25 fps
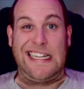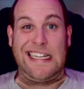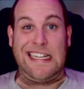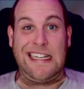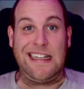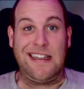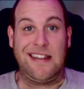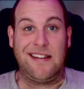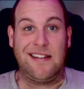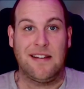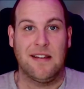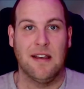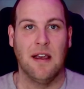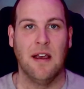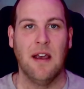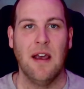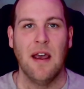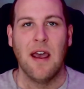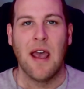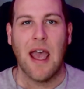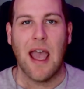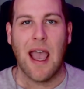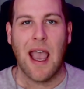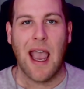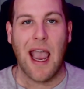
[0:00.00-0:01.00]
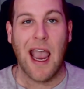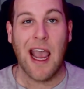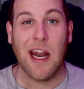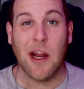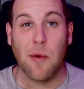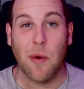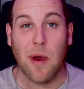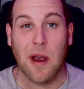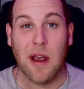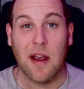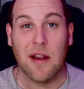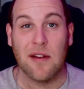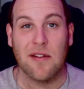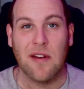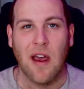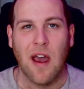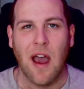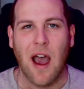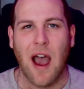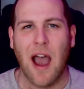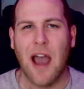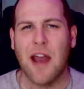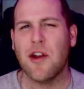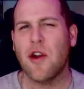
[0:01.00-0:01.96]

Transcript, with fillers: Yikes. Anyways,